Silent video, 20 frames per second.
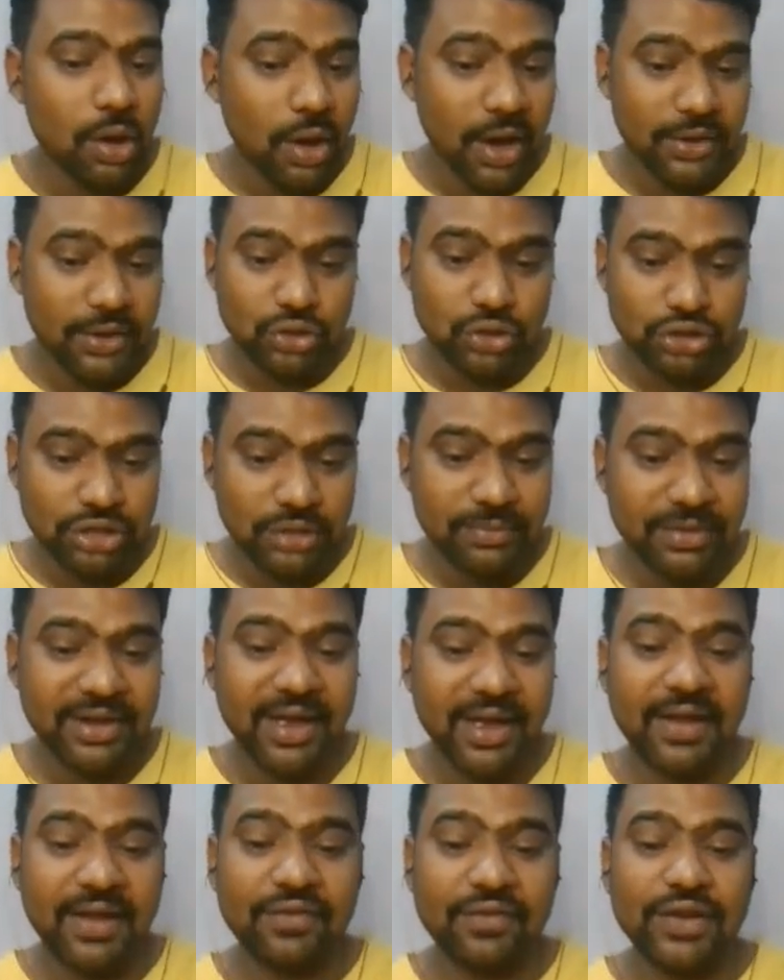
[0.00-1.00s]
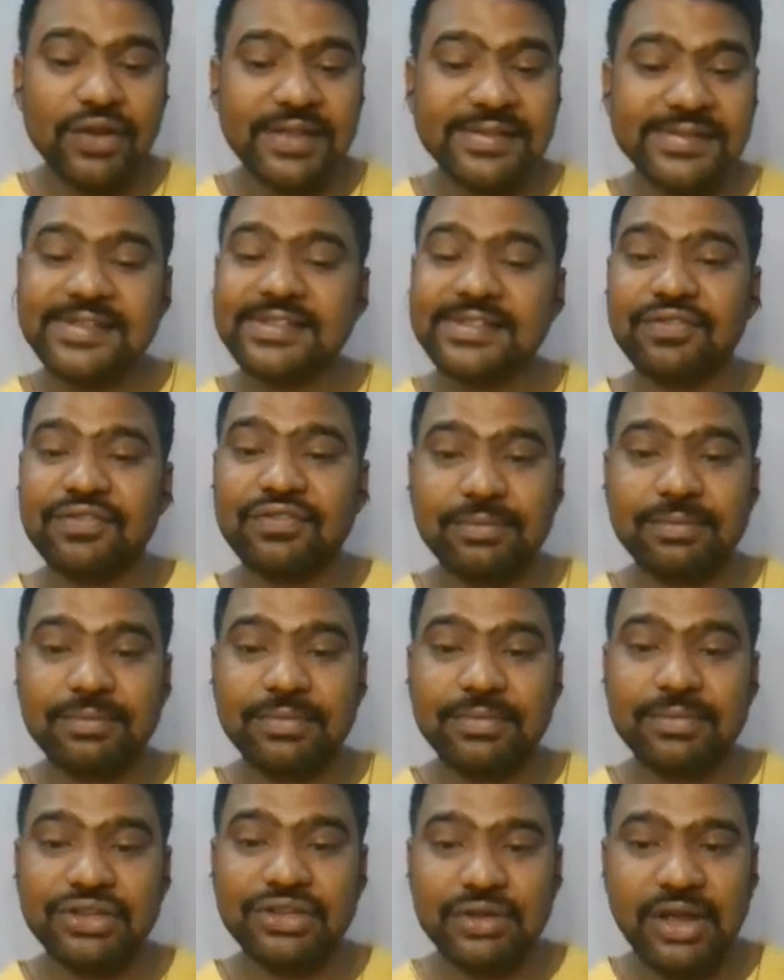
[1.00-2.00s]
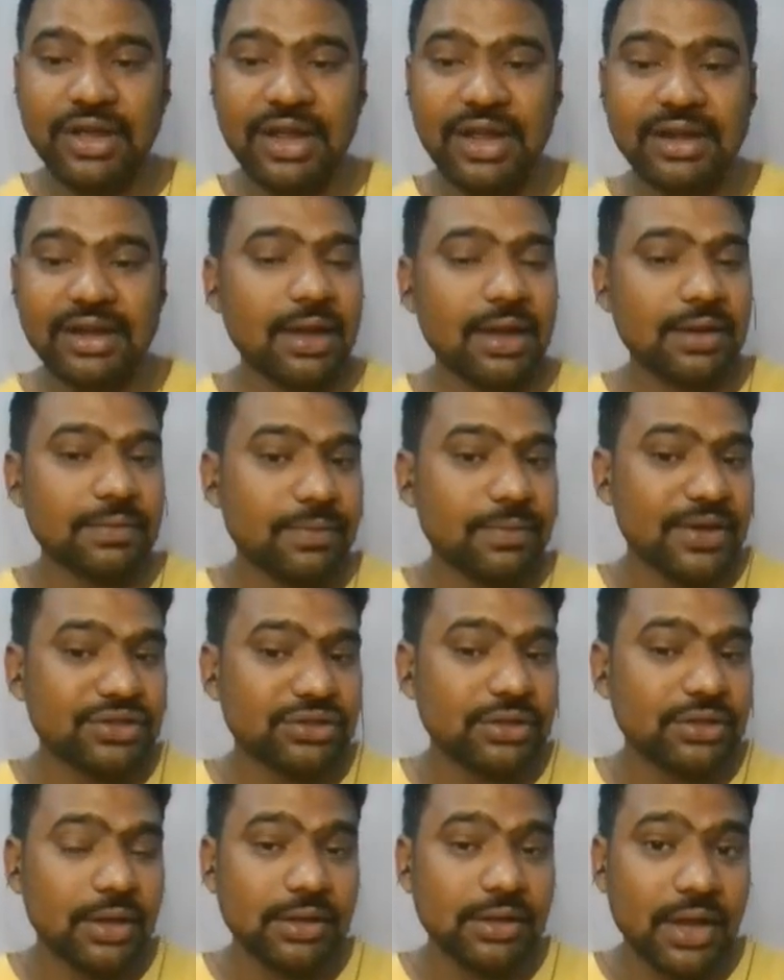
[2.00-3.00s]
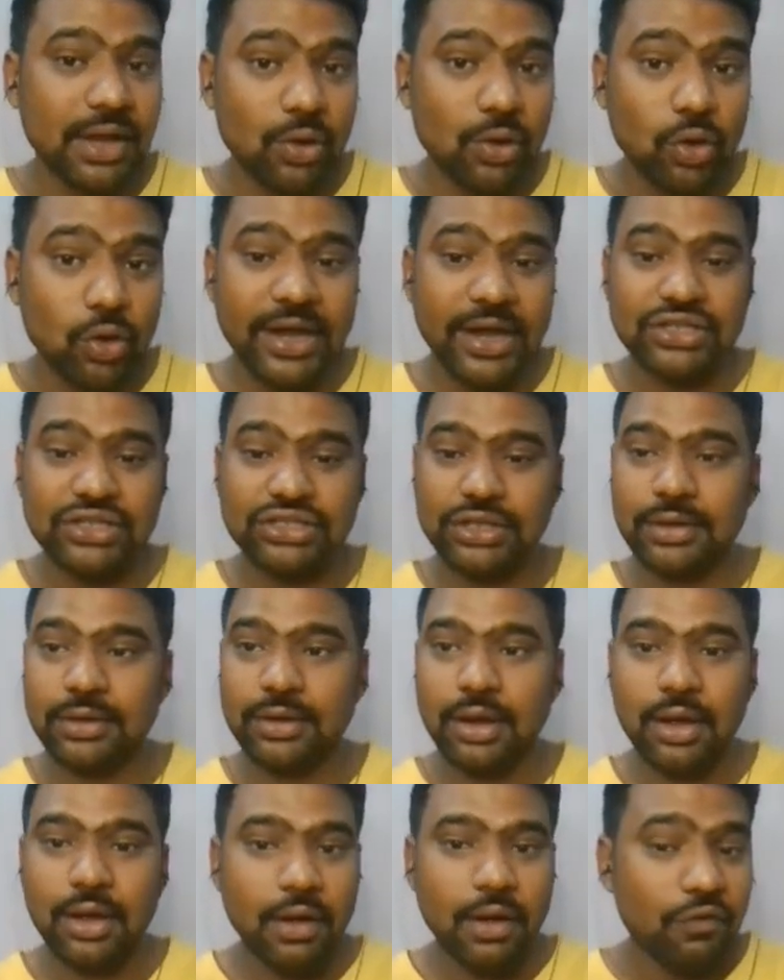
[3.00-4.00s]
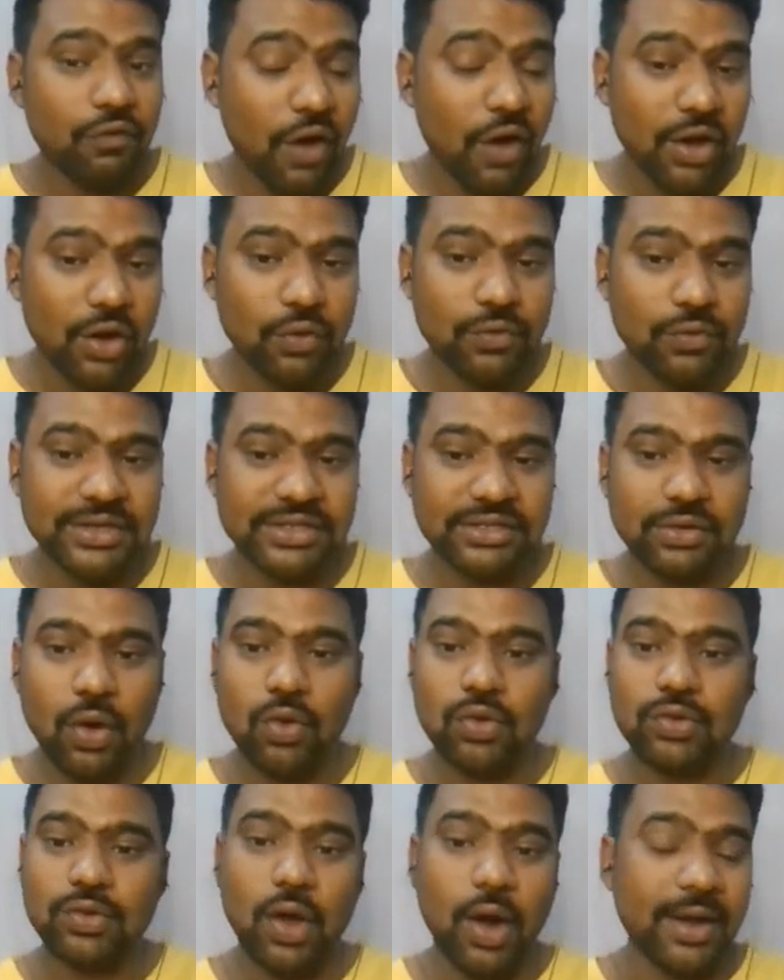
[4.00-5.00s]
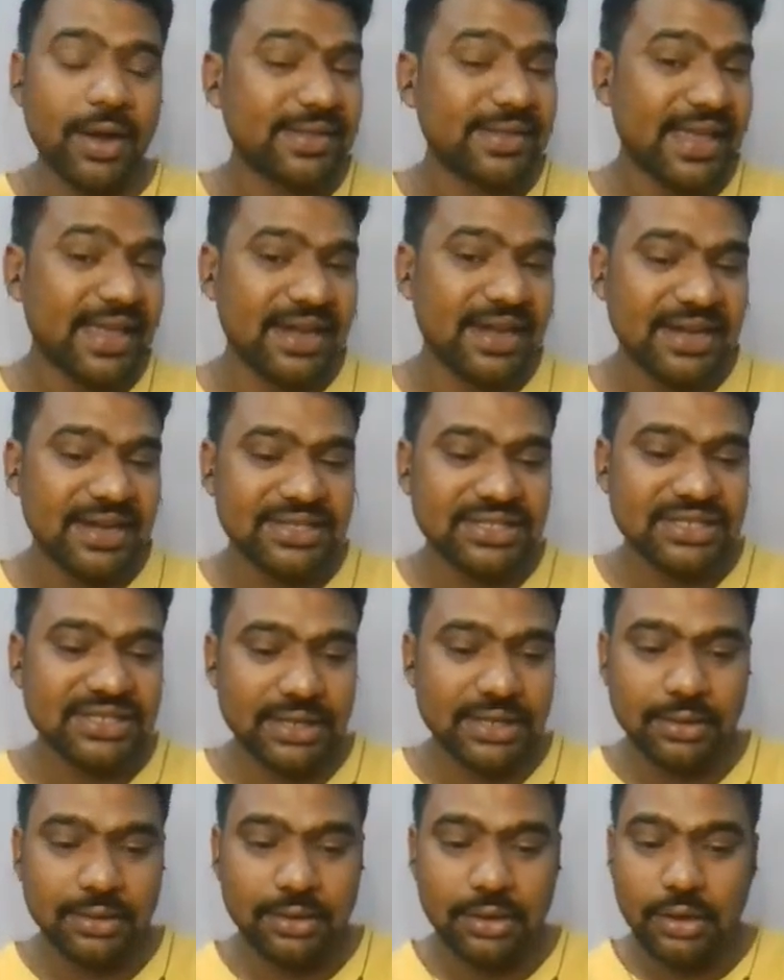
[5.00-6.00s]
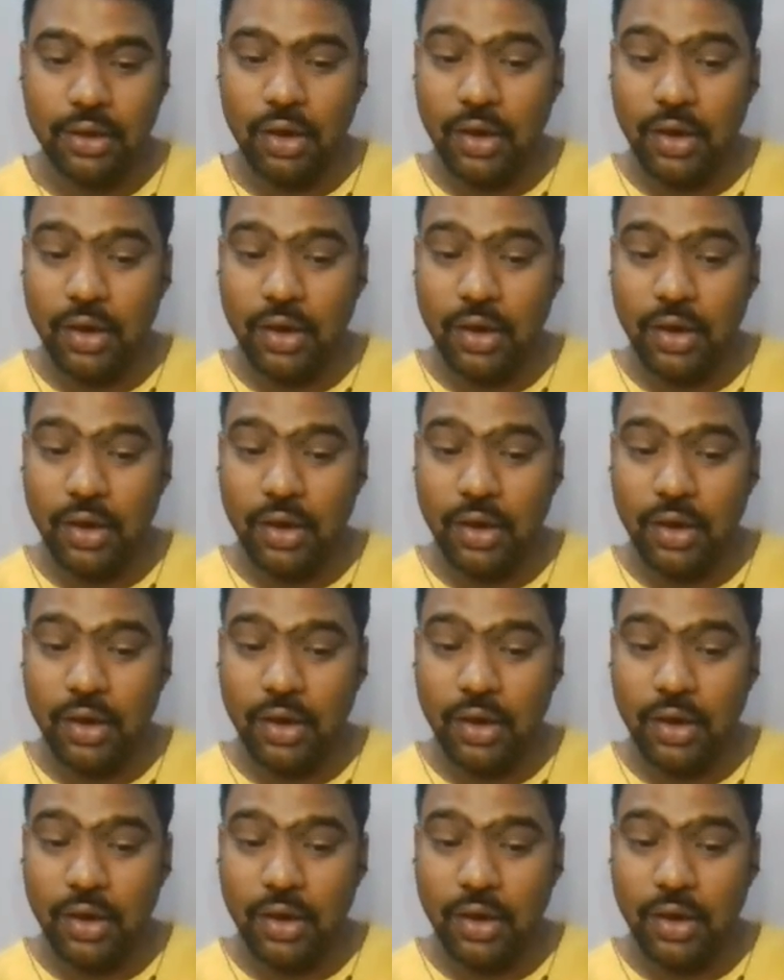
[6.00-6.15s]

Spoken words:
Our social media influencers information we can collect based on their location, followers count, and their industry.